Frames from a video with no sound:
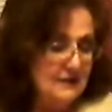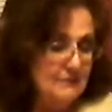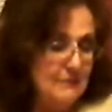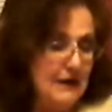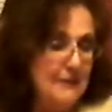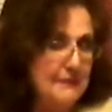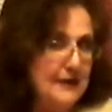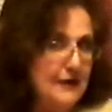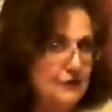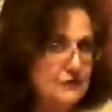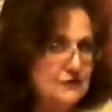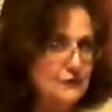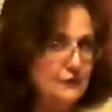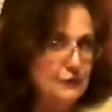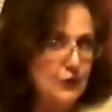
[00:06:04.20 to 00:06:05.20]
My
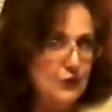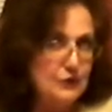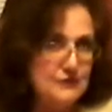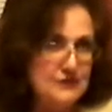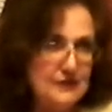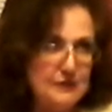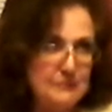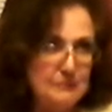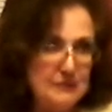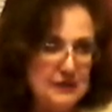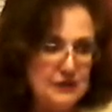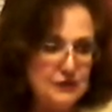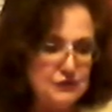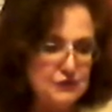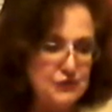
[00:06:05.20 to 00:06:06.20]
parents froze in
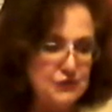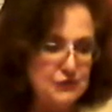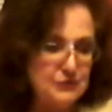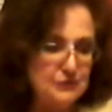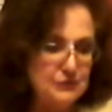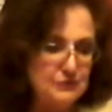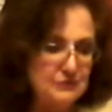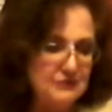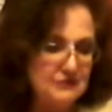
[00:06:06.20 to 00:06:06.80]
mid-chew